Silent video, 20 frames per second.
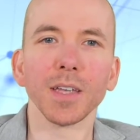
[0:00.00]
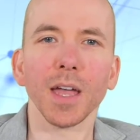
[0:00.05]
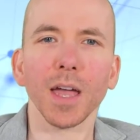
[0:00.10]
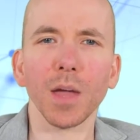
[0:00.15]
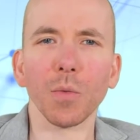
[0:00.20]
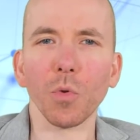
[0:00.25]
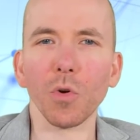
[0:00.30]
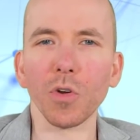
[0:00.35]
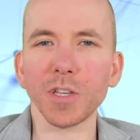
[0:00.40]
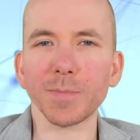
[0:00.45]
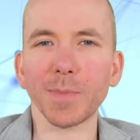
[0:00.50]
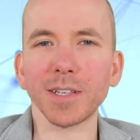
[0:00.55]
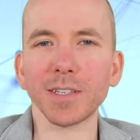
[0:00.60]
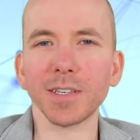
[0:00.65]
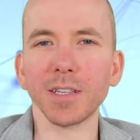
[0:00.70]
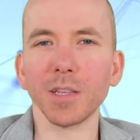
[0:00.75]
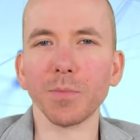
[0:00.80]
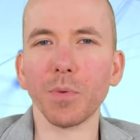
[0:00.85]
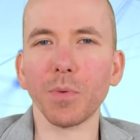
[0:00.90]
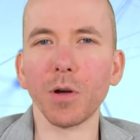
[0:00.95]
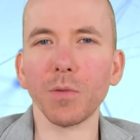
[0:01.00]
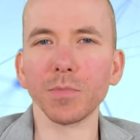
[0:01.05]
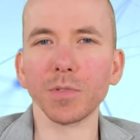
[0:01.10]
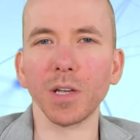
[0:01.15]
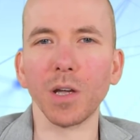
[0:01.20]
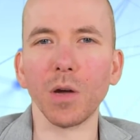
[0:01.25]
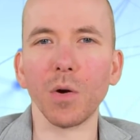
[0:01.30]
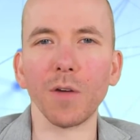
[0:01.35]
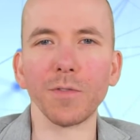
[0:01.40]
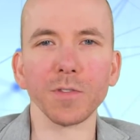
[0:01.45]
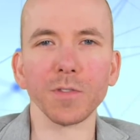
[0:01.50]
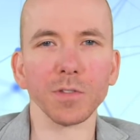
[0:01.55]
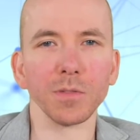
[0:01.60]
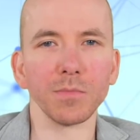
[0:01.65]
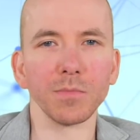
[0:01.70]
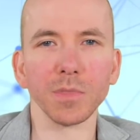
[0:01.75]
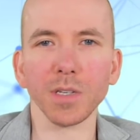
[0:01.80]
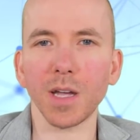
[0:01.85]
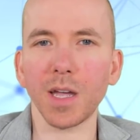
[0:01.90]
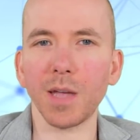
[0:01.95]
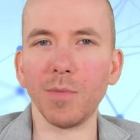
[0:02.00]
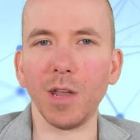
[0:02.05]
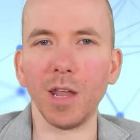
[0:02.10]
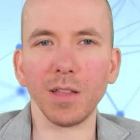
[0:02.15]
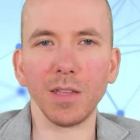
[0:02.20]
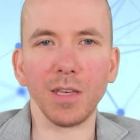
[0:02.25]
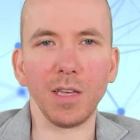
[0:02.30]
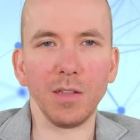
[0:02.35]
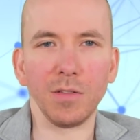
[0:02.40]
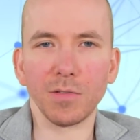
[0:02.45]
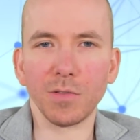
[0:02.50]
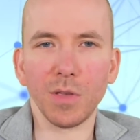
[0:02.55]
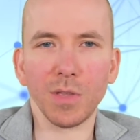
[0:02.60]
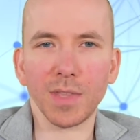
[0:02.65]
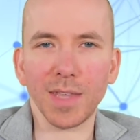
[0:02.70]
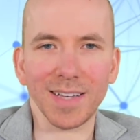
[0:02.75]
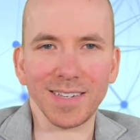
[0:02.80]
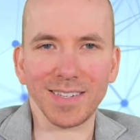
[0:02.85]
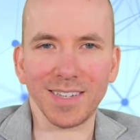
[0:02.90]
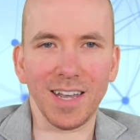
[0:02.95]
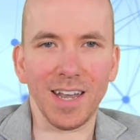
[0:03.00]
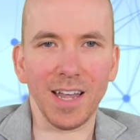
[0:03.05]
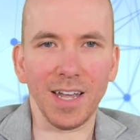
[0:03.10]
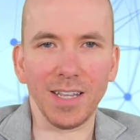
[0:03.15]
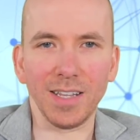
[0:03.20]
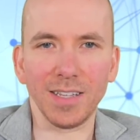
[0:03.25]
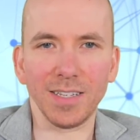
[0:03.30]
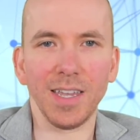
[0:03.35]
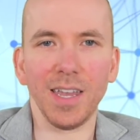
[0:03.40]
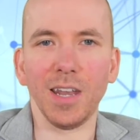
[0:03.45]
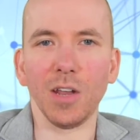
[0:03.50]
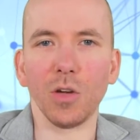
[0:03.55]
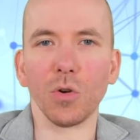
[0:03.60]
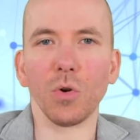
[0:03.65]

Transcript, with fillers: And we're expecting the bomb to go off sometime in early 2019,